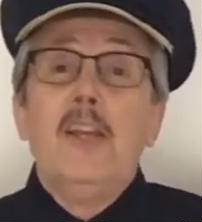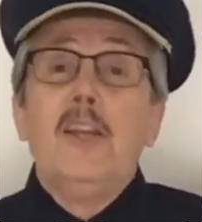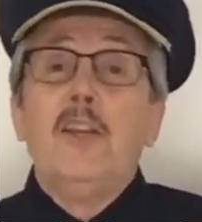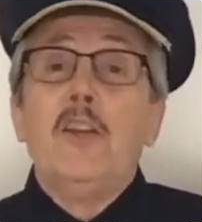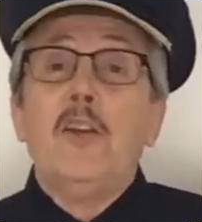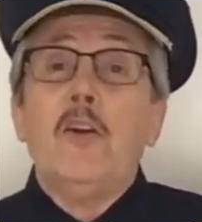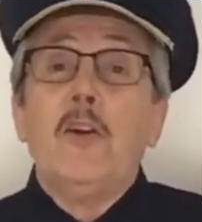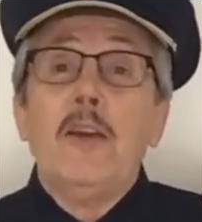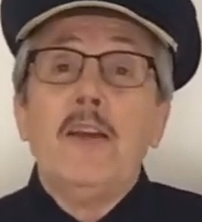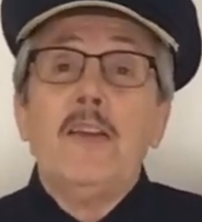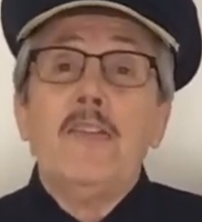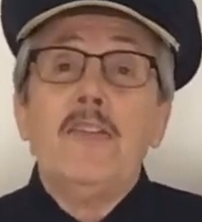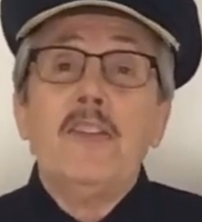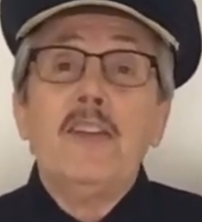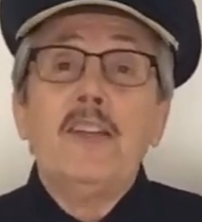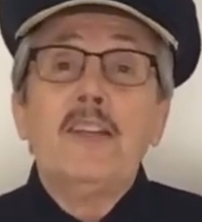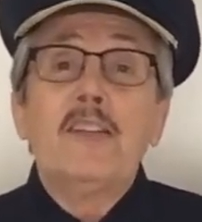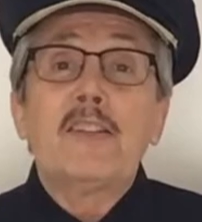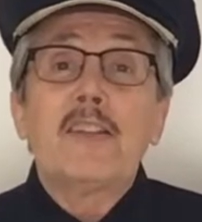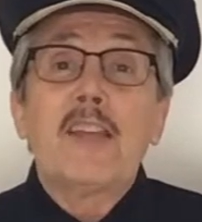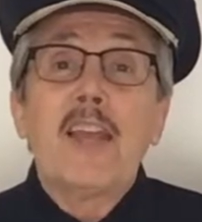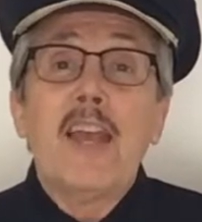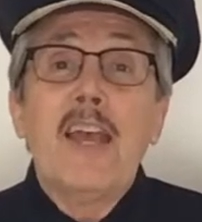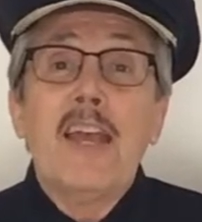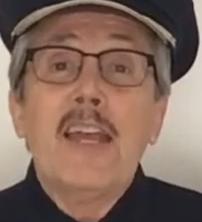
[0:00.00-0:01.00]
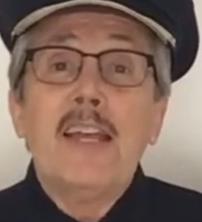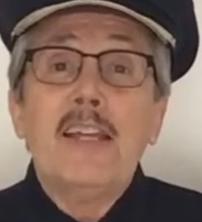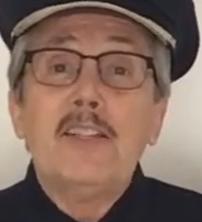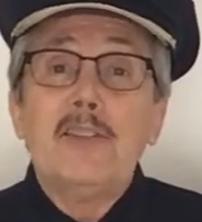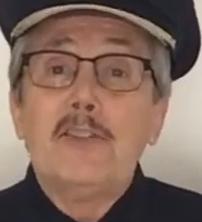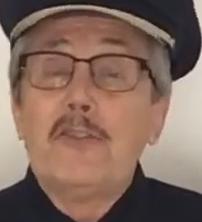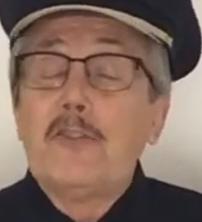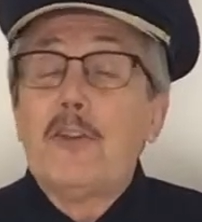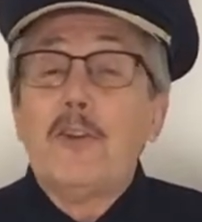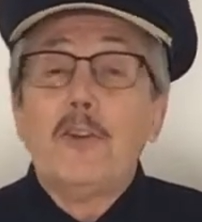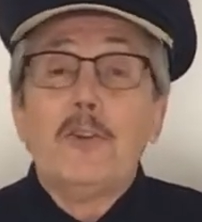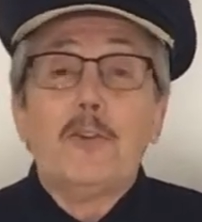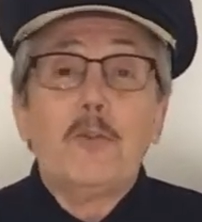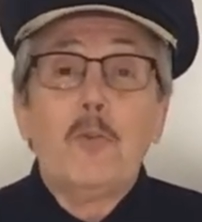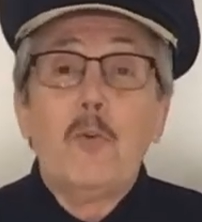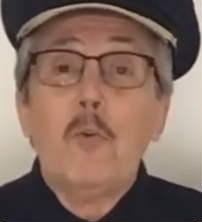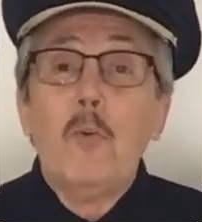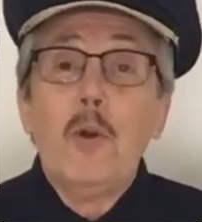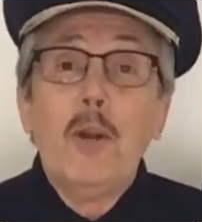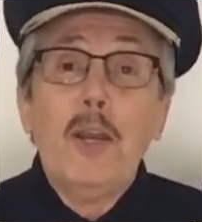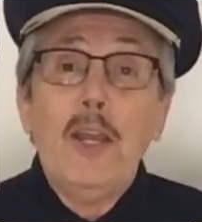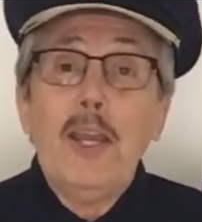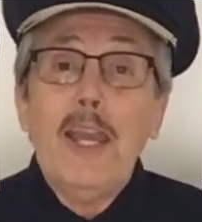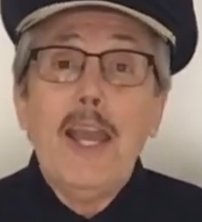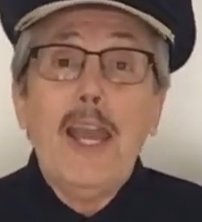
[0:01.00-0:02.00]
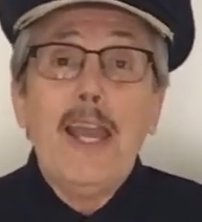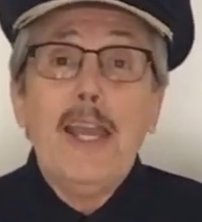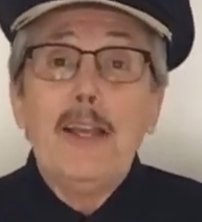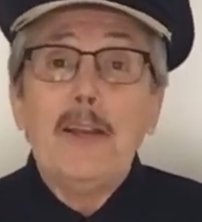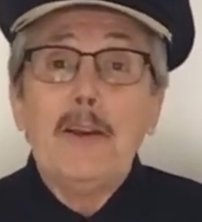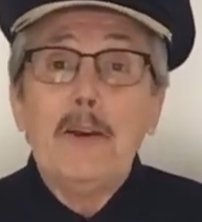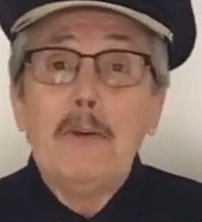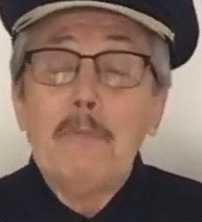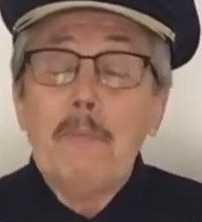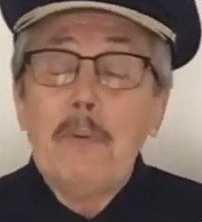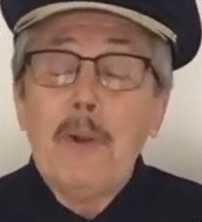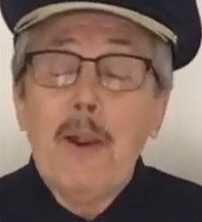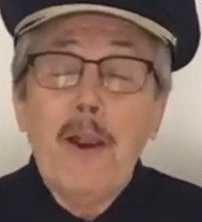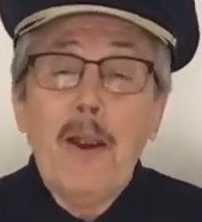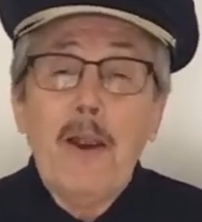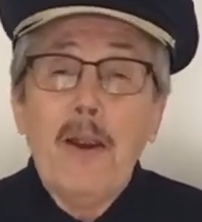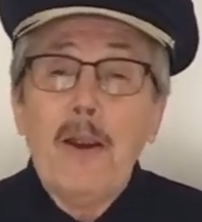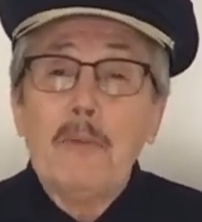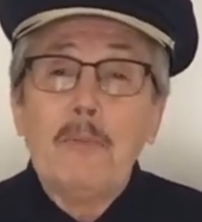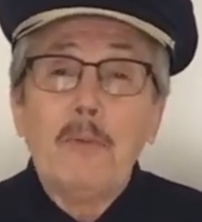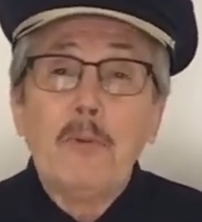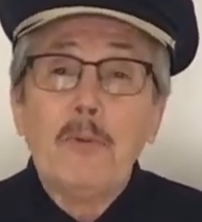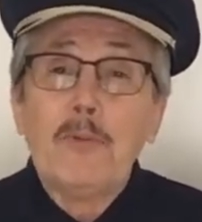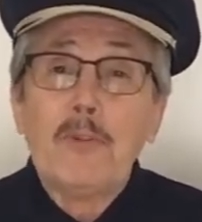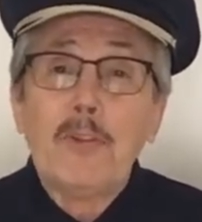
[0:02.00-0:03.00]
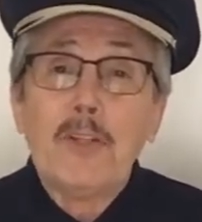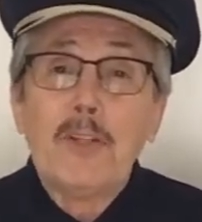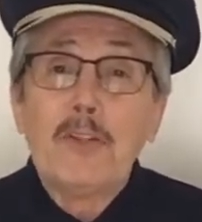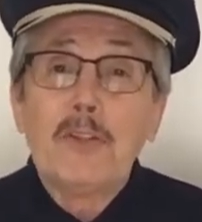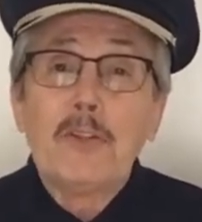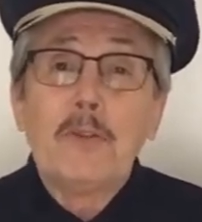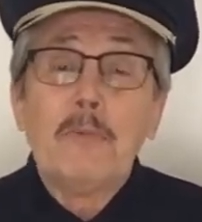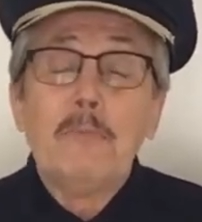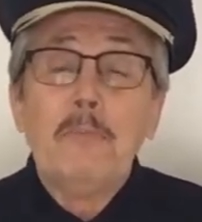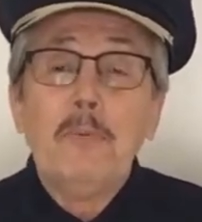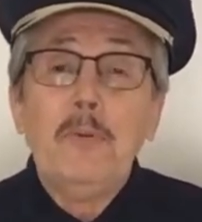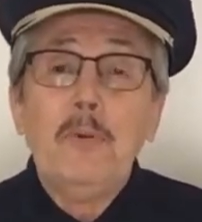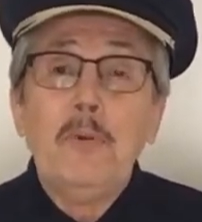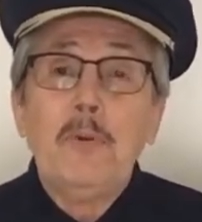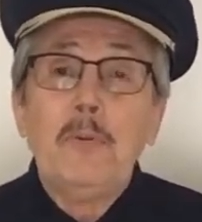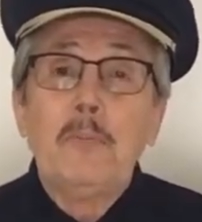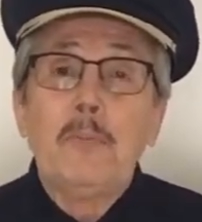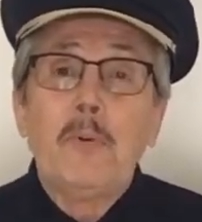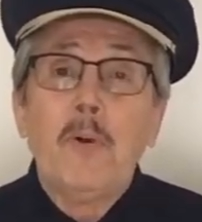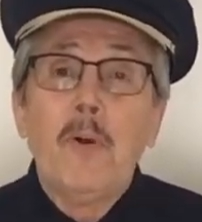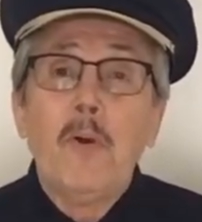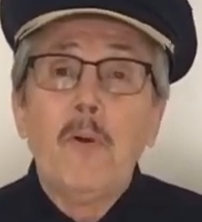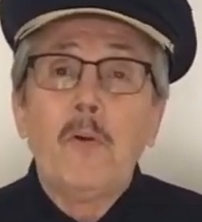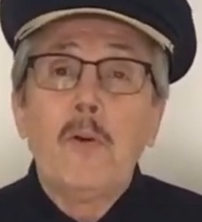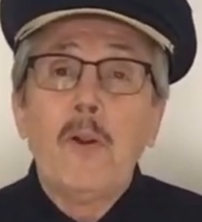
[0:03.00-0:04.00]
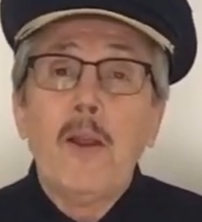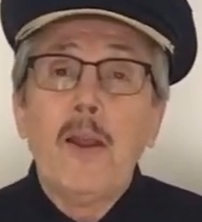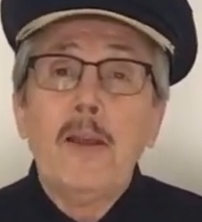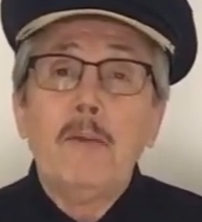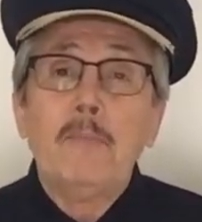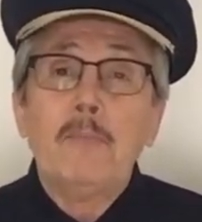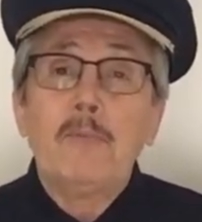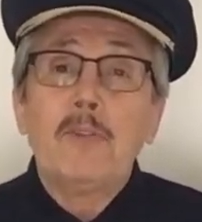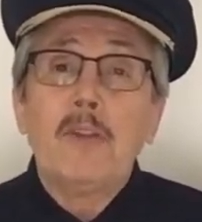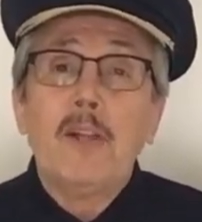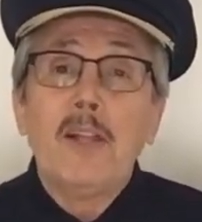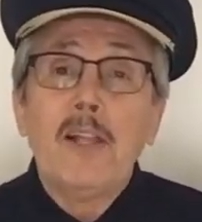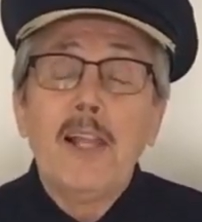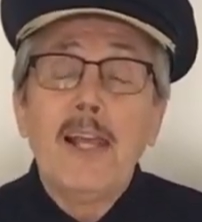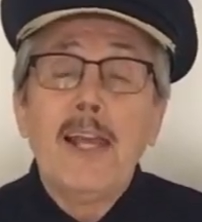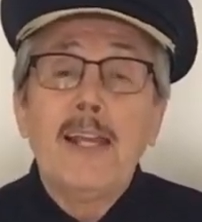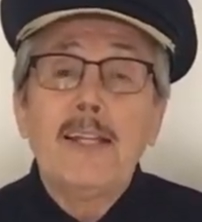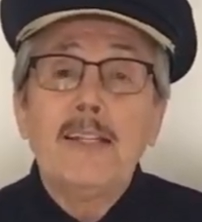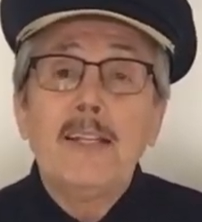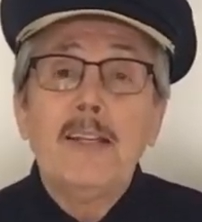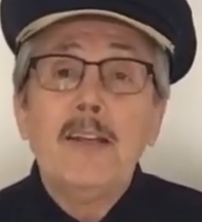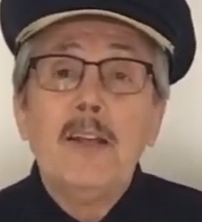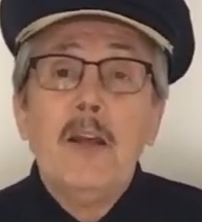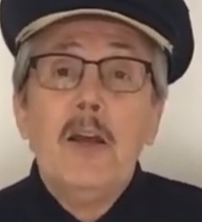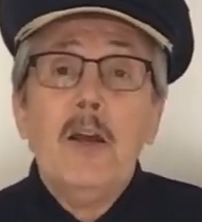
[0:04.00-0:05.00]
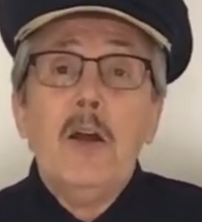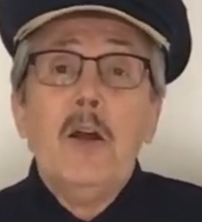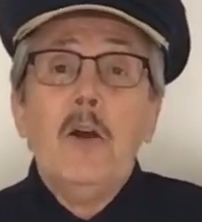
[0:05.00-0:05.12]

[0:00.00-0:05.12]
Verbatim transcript: You know, in this case, the 28 comparables this computer program selected